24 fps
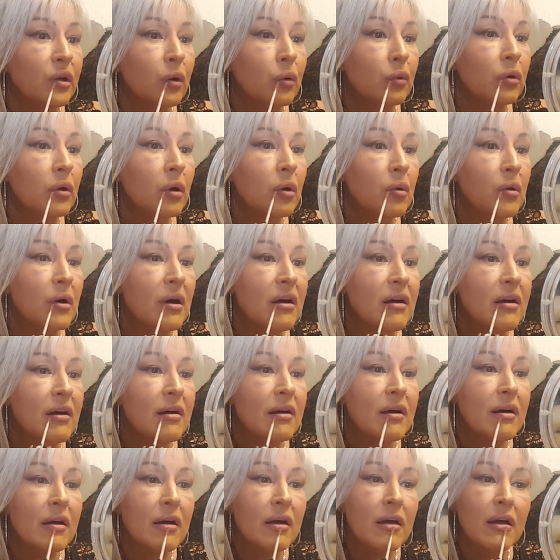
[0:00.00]
don't know it.
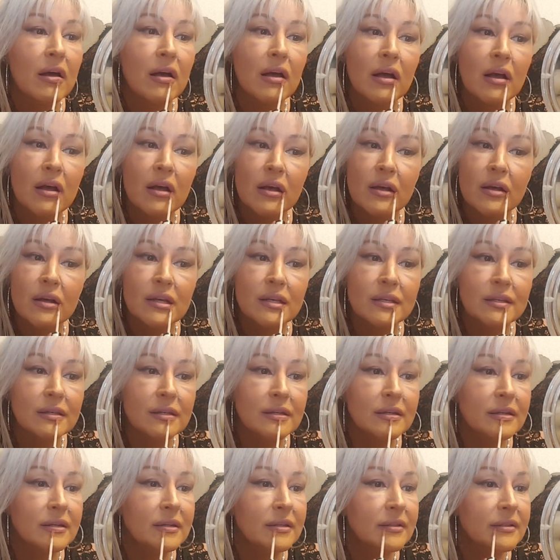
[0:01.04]
So I
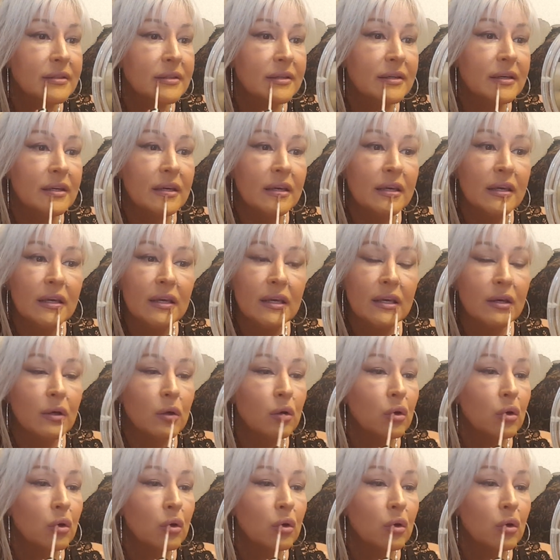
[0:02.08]
need to see